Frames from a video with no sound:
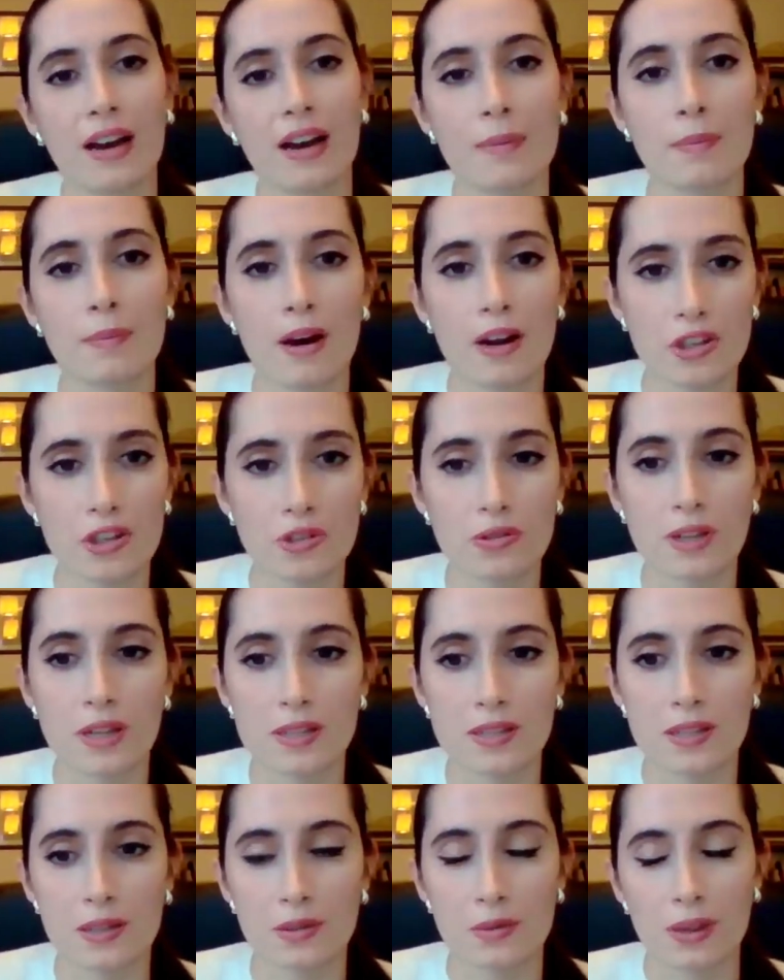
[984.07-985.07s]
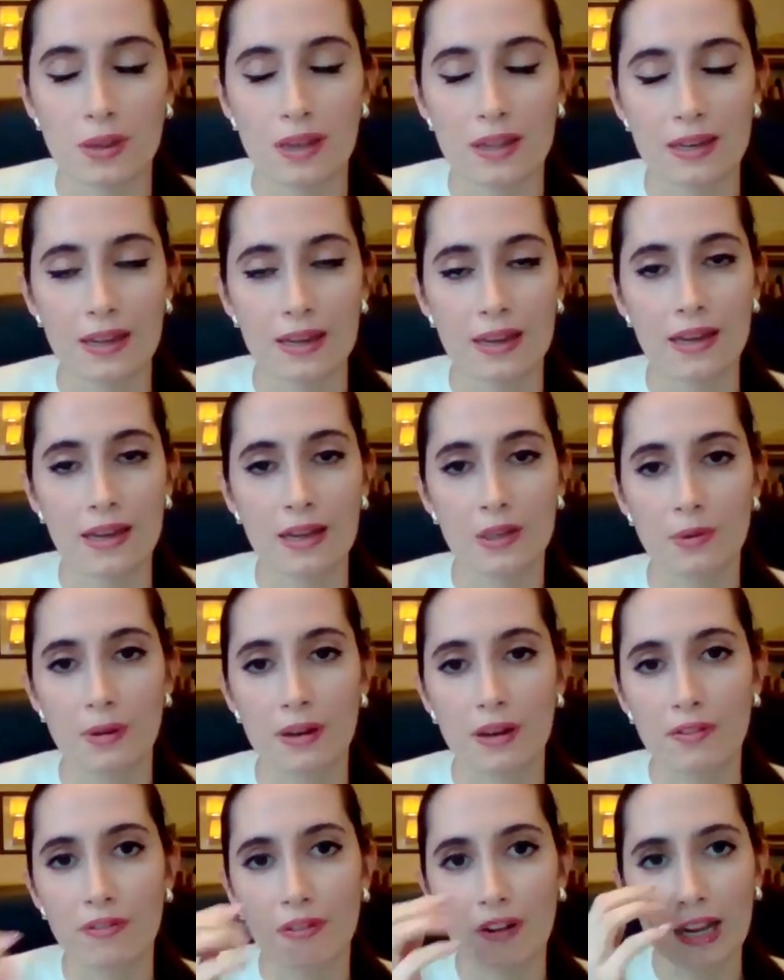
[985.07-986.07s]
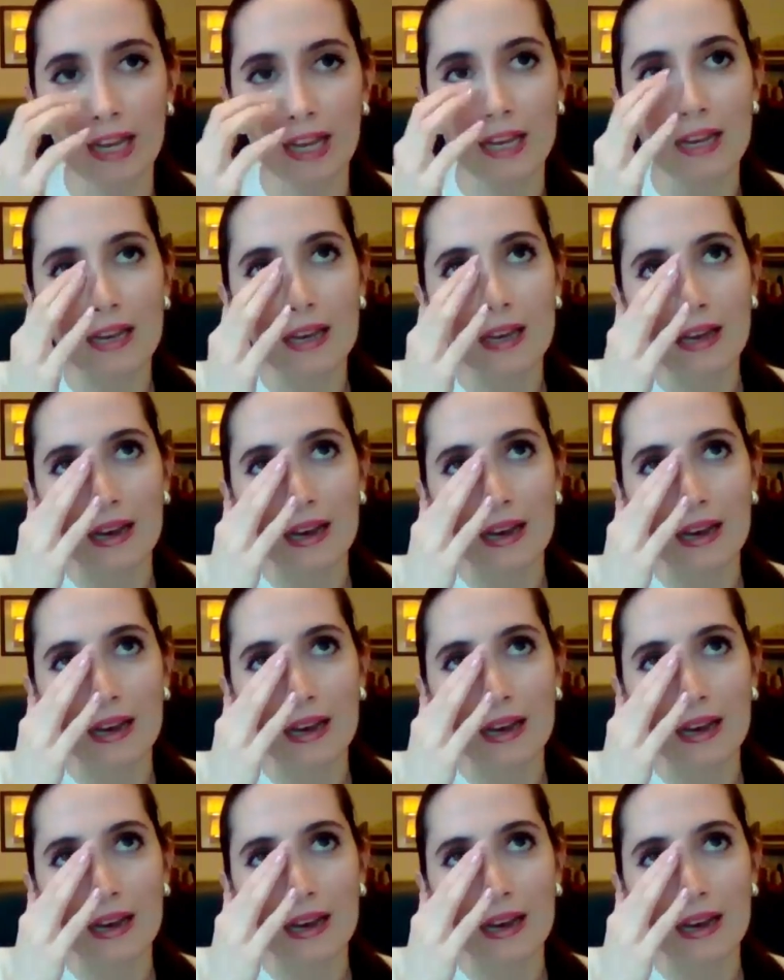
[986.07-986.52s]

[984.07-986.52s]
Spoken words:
in March 2023,